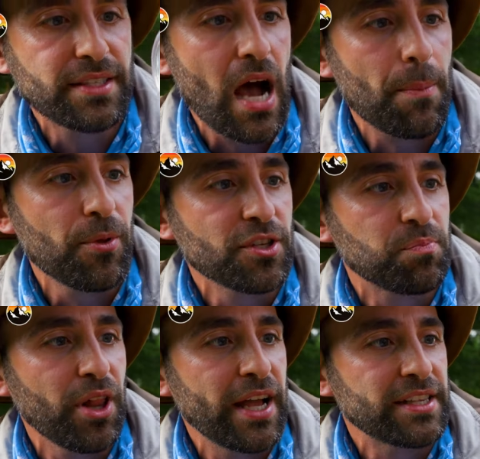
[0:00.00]
top of those
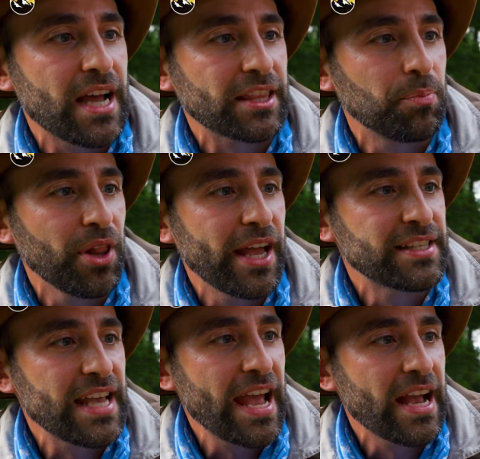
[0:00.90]
plants, got the
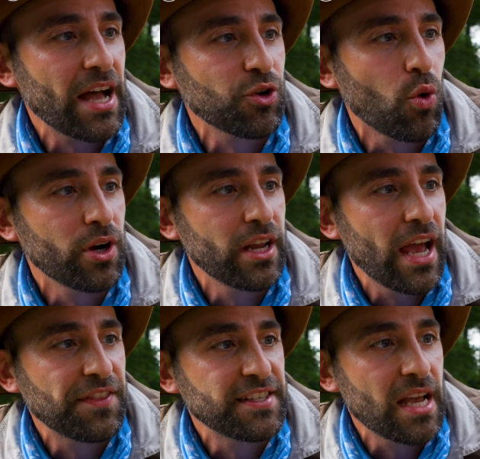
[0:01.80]
plants and got the hornet
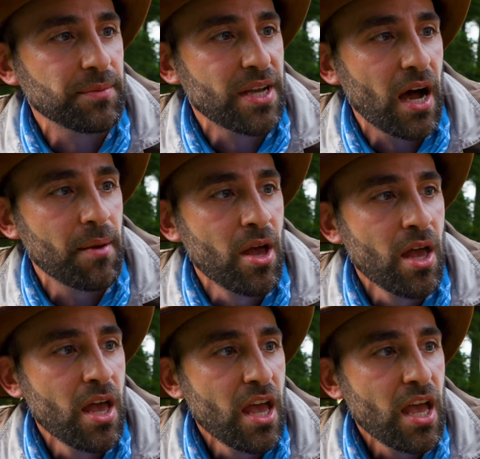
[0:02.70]
at the same time.
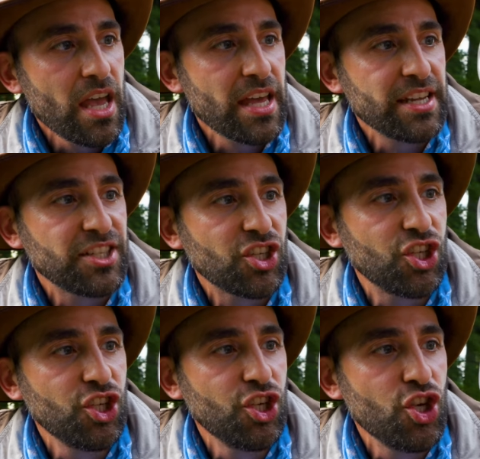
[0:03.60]
It is
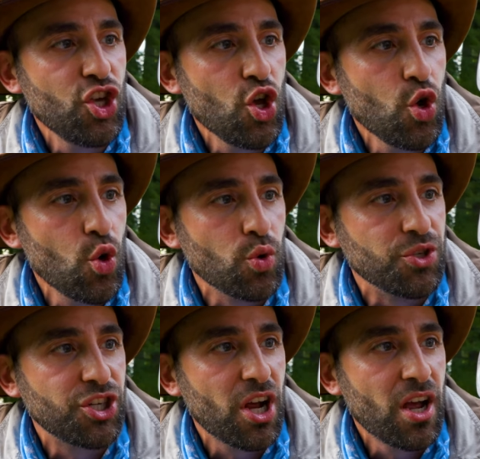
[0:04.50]

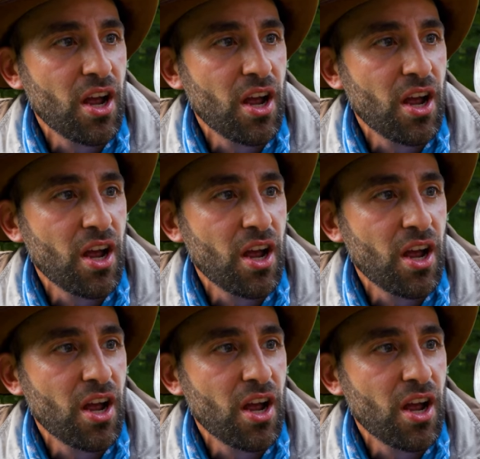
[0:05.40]
huge.